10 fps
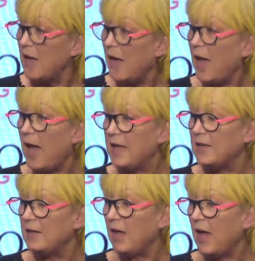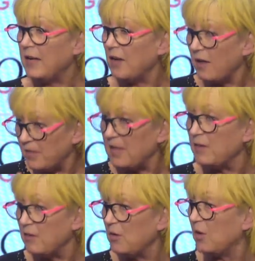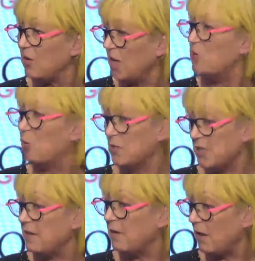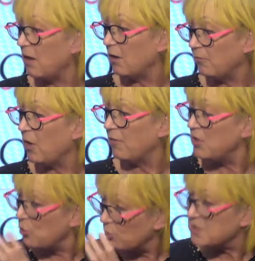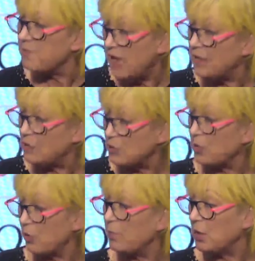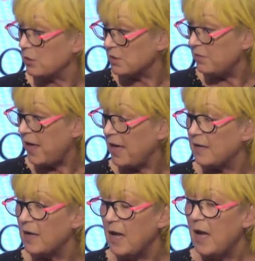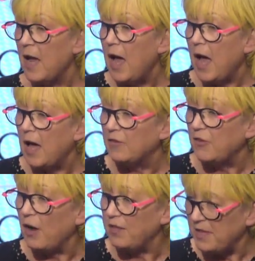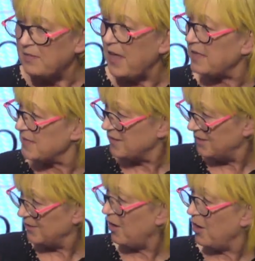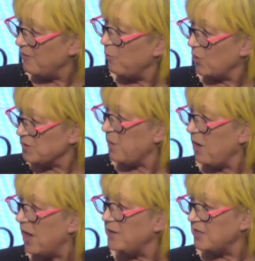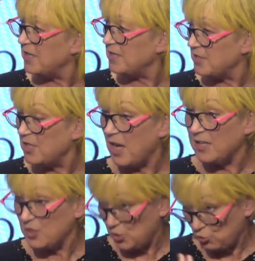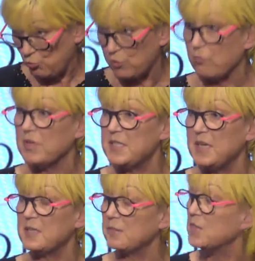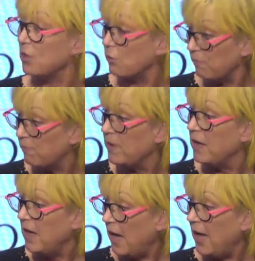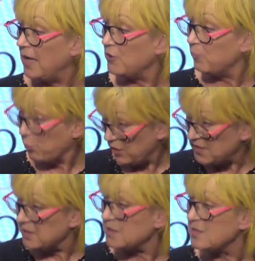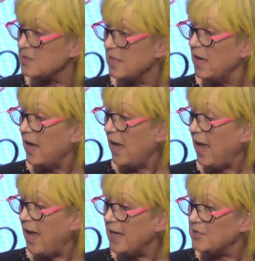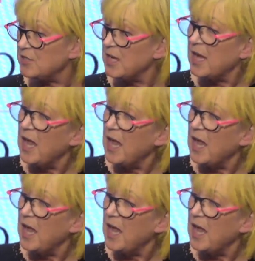mm. and, and I think enormously of, enormous value to her because of that. Uh, so I think that's kind of what's behind it. It is an extraordinary sense of self and of presence. And